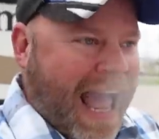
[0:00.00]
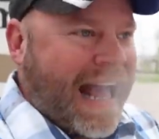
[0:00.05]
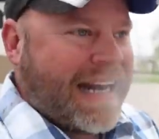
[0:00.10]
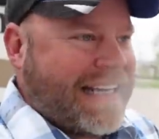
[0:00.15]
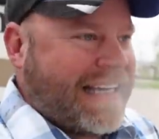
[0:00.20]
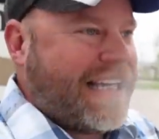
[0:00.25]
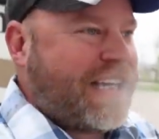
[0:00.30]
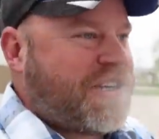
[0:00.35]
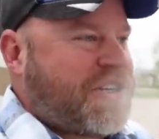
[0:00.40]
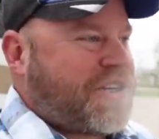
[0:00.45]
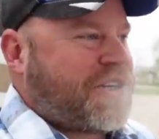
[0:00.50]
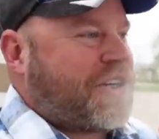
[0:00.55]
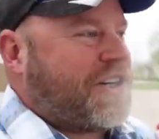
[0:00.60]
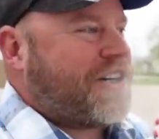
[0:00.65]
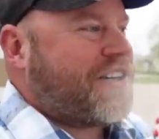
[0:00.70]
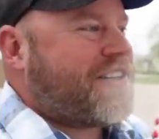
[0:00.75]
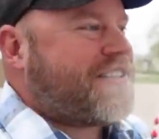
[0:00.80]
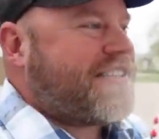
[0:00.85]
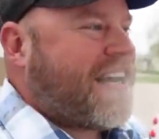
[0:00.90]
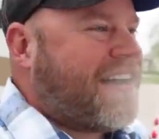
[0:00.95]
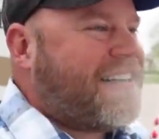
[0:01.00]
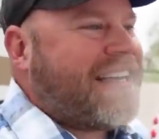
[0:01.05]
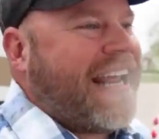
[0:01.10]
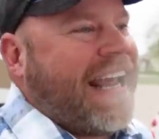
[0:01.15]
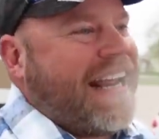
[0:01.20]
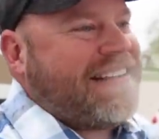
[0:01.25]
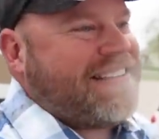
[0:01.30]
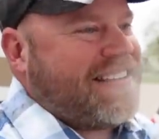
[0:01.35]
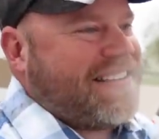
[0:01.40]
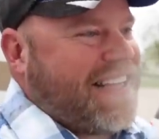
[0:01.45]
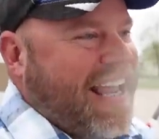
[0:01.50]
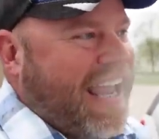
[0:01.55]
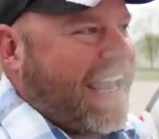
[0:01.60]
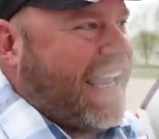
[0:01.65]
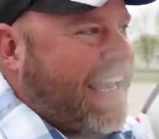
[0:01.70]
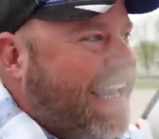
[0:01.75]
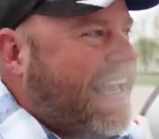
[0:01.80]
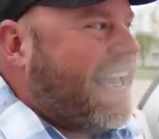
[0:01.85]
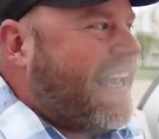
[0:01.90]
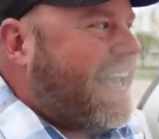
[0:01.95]
had Easter Sunday
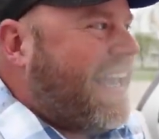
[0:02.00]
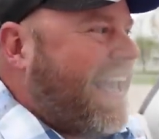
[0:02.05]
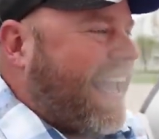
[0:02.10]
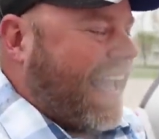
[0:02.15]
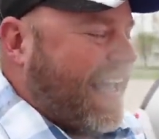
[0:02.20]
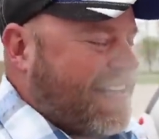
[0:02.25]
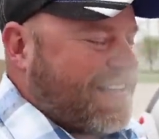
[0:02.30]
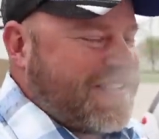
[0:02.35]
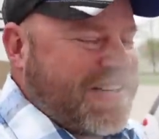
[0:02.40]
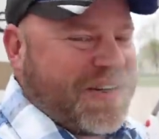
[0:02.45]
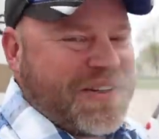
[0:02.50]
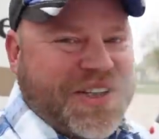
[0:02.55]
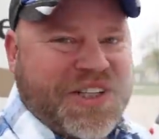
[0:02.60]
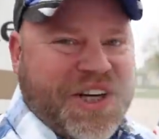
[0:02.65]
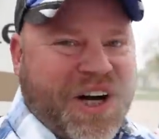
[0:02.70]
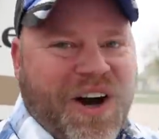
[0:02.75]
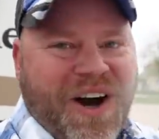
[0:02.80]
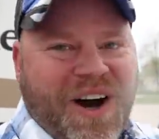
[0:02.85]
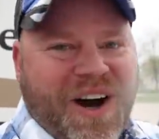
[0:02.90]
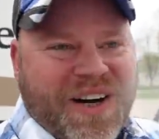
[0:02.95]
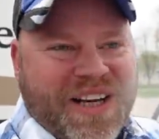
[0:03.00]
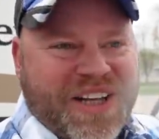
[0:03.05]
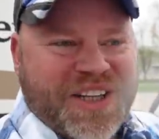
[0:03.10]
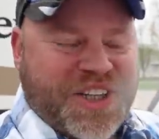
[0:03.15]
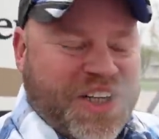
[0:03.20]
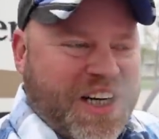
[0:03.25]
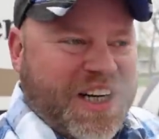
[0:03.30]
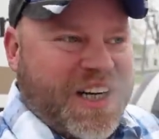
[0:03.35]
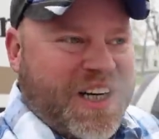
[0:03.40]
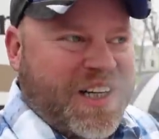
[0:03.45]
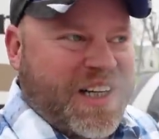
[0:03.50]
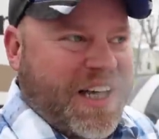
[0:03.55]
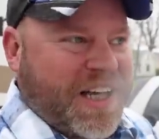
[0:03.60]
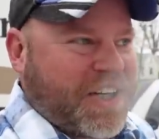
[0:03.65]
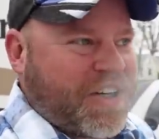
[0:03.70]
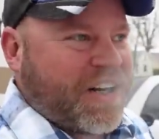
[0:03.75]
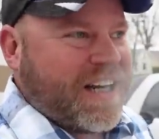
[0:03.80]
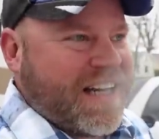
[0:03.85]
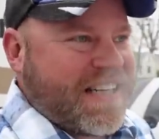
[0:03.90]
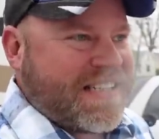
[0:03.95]
today, and so Sean and Jill
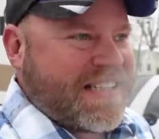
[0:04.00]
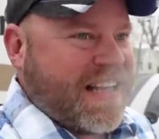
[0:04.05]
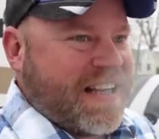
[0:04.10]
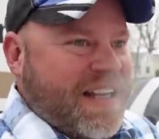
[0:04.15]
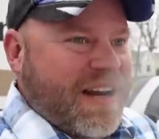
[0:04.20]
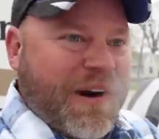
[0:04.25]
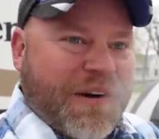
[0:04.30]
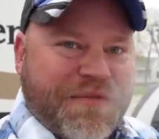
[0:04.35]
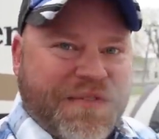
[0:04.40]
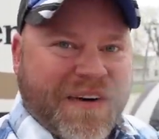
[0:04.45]
and Chris and their